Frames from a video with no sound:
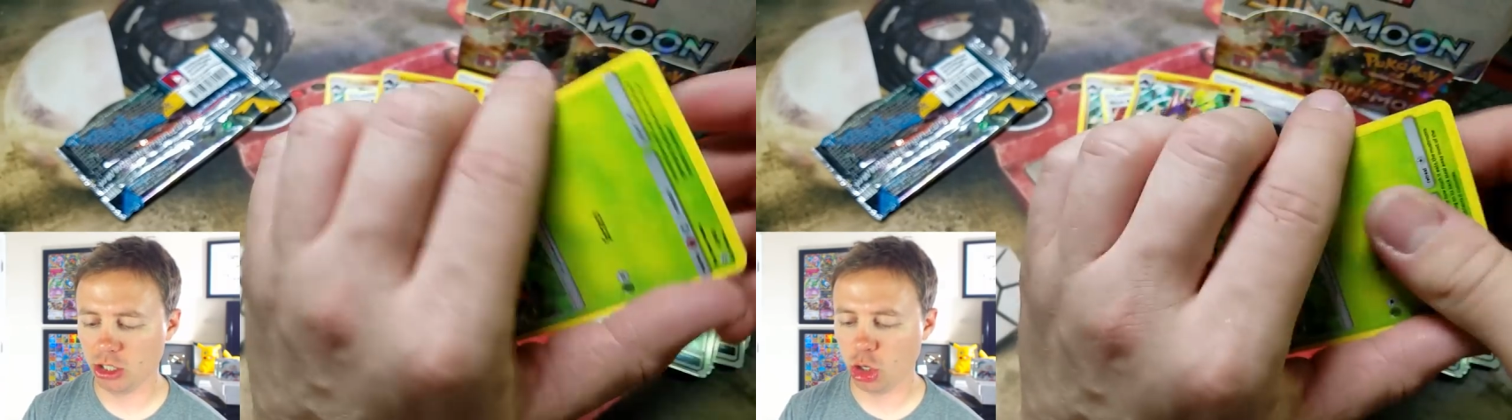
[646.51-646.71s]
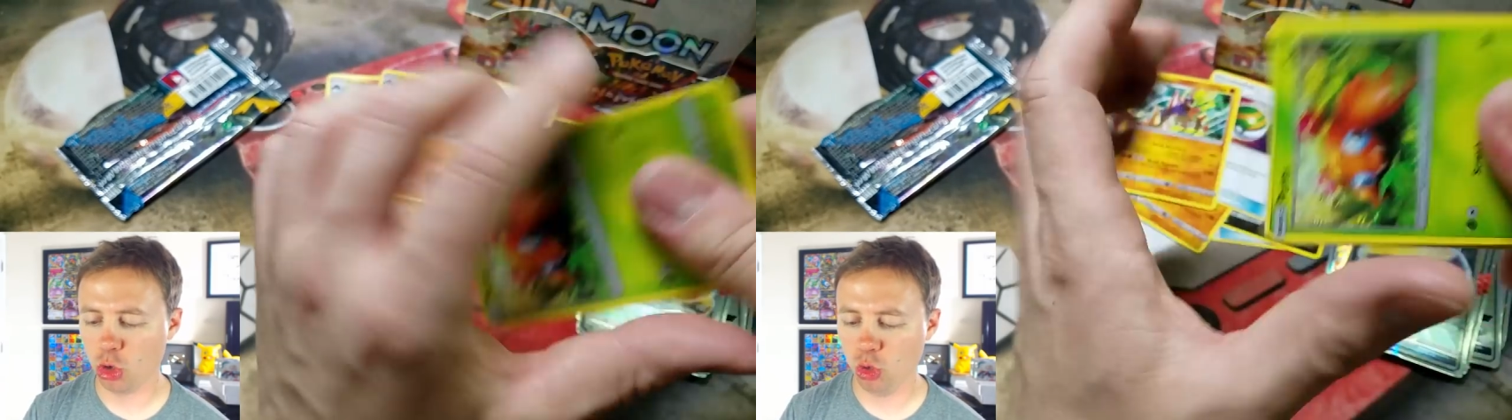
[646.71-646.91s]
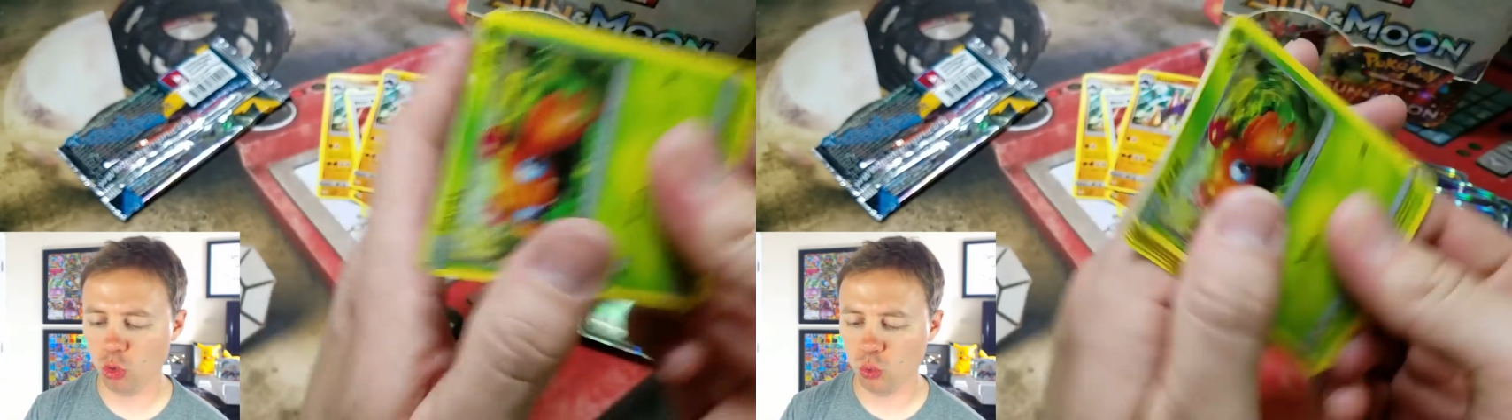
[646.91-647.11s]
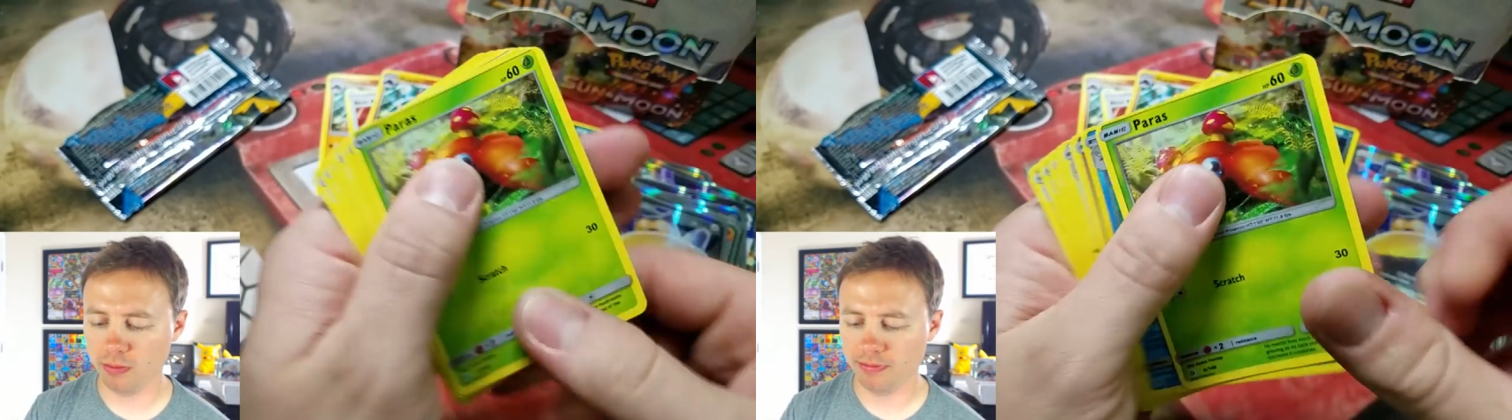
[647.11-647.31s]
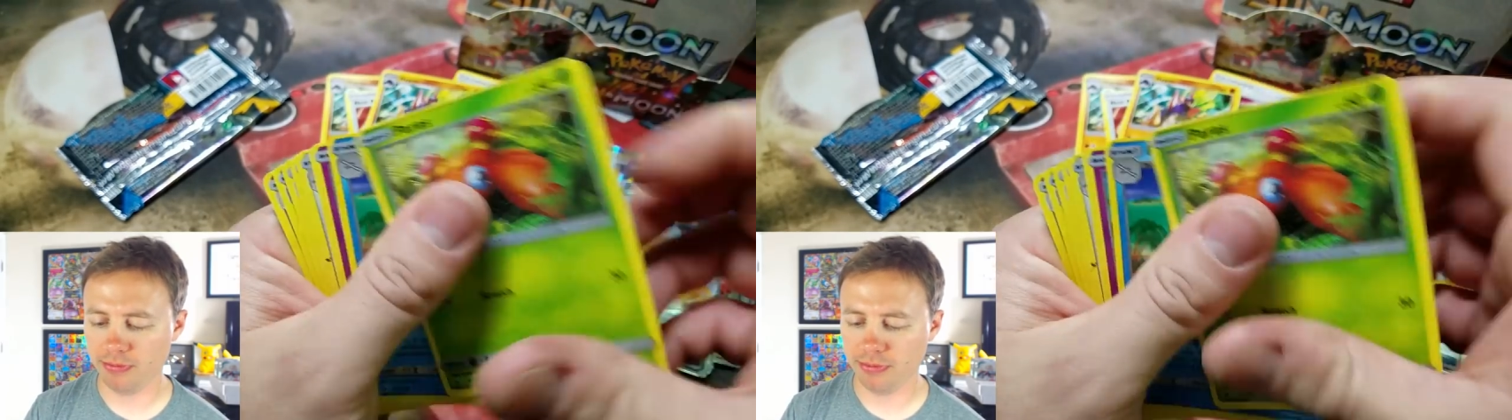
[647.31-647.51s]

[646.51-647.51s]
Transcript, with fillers: Cool.